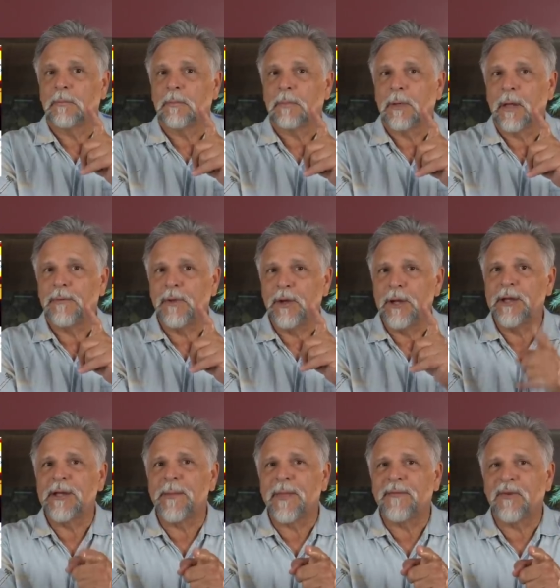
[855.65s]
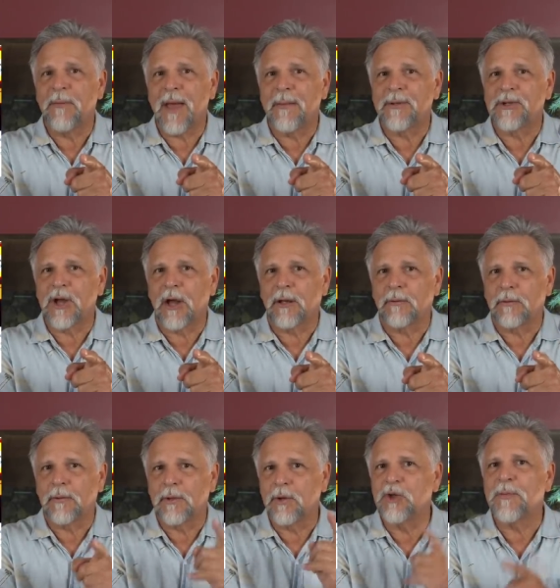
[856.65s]
If you need something from Amazon,
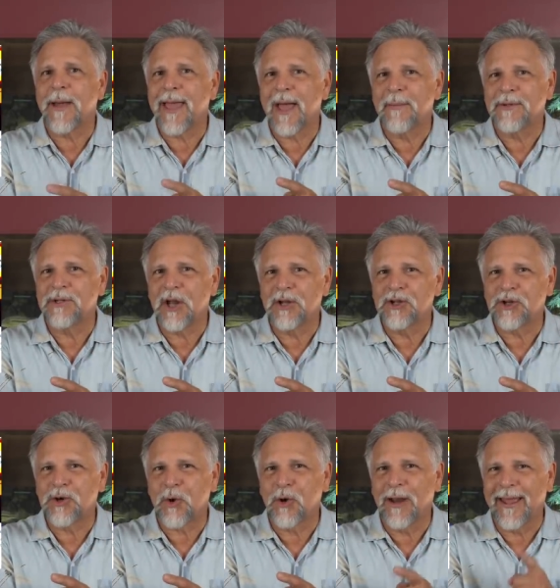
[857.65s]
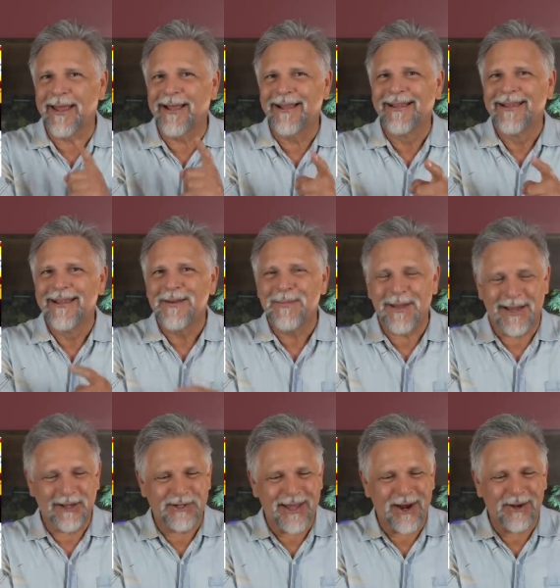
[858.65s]
use my Amazon store link
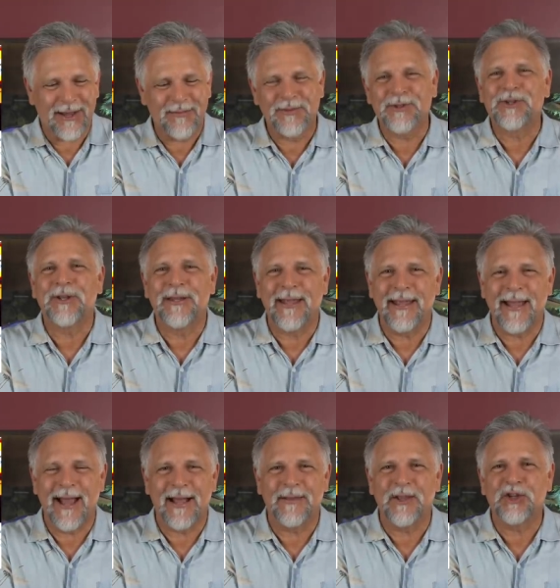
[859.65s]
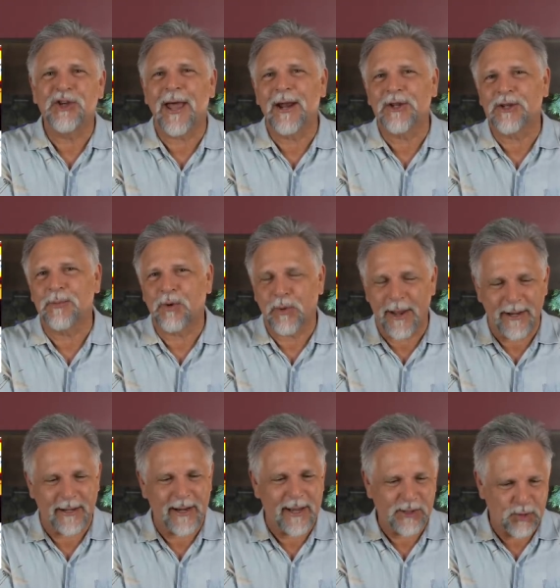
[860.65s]
because that'll give this, the uh, the channel some credit
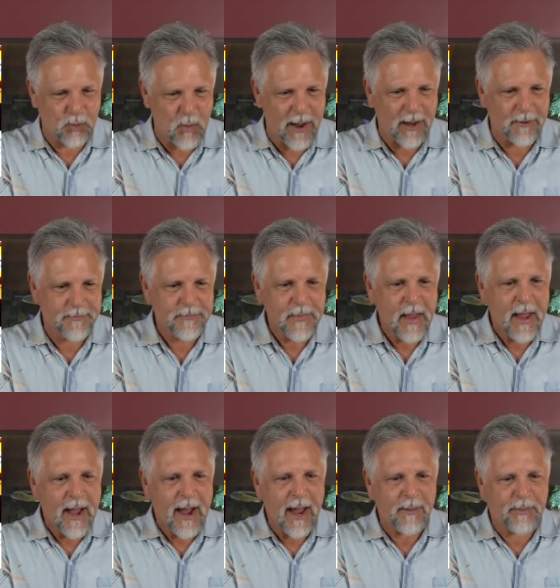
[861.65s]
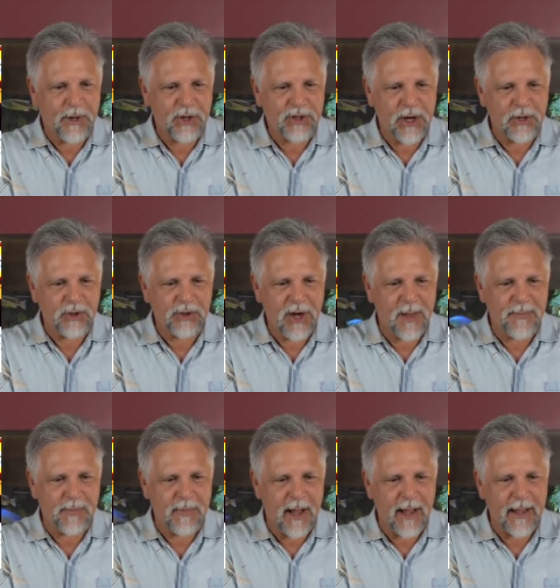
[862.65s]
as well. I appreciate you stopping
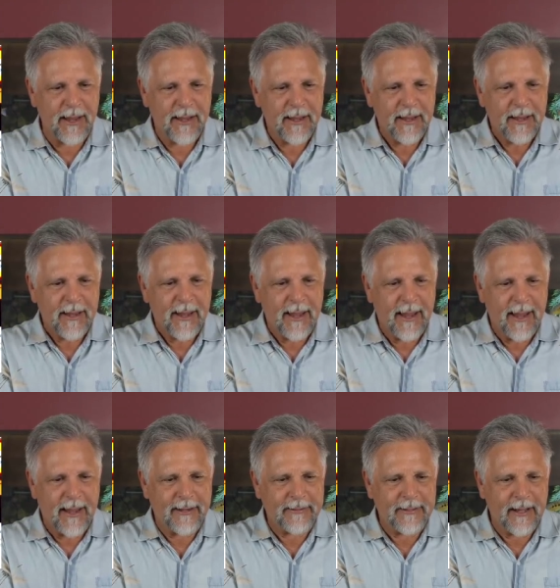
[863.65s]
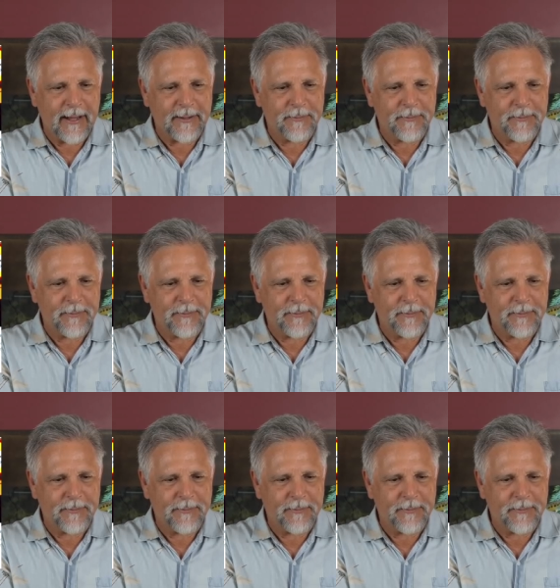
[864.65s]
by and uh,